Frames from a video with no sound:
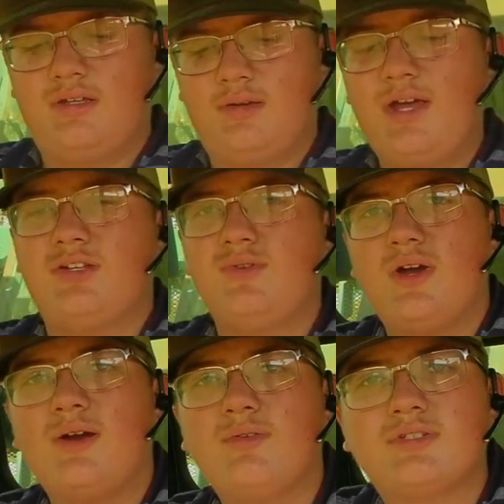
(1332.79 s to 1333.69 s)
about 2
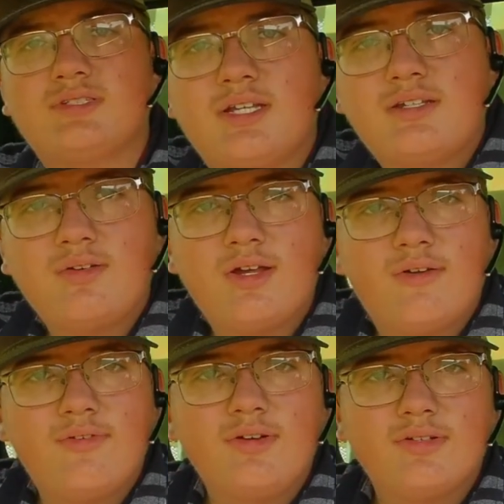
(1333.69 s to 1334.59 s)
hours since I talked to
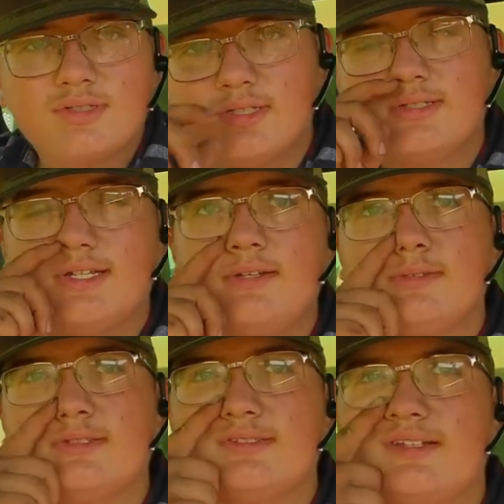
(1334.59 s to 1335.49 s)
y'all first and said it
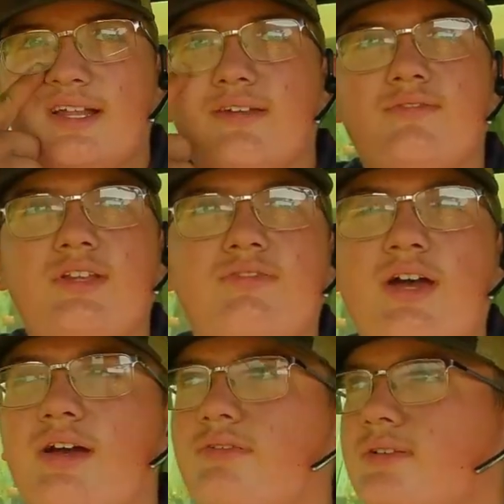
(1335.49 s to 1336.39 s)
was like
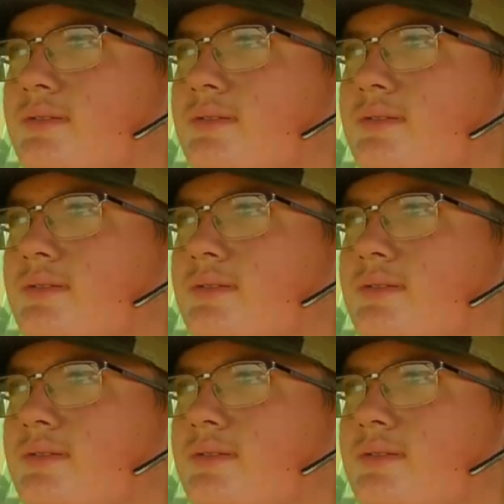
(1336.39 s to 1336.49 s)
55.